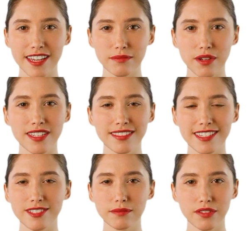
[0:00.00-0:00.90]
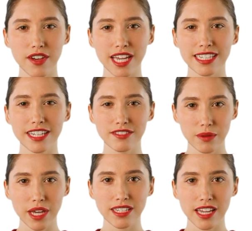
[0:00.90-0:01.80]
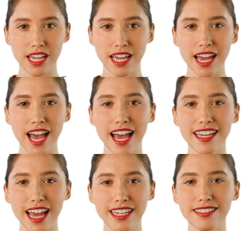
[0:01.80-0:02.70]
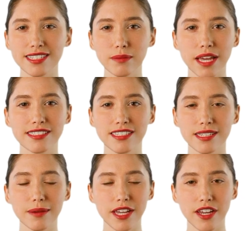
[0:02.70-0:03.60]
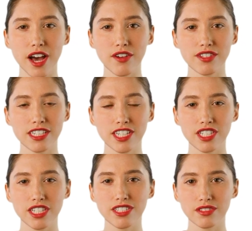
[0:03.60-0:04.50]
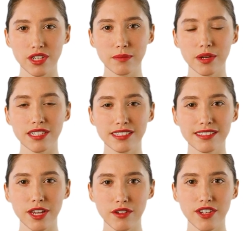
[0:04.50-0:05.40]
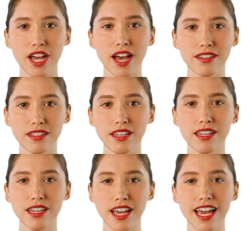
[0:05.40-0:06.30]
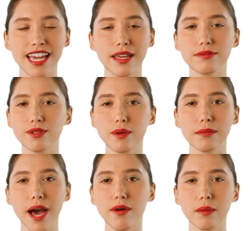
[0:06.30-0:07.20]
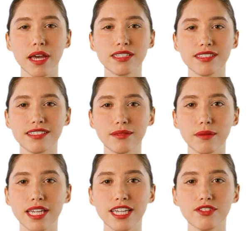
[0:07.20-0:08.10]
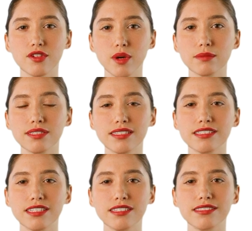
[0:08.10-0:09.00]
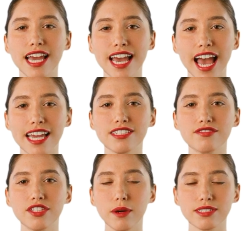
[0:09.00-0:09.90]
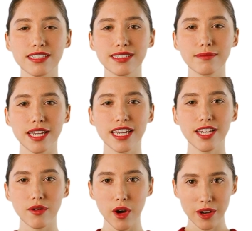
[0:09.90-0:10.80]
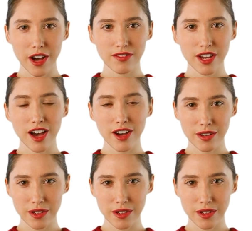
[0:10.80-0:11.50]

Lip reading: Process of providing information and guidance to patients about their health conditions, treatments, and self-care. It aims to empower patients to make informed decisions and actively participate in their own healthcare.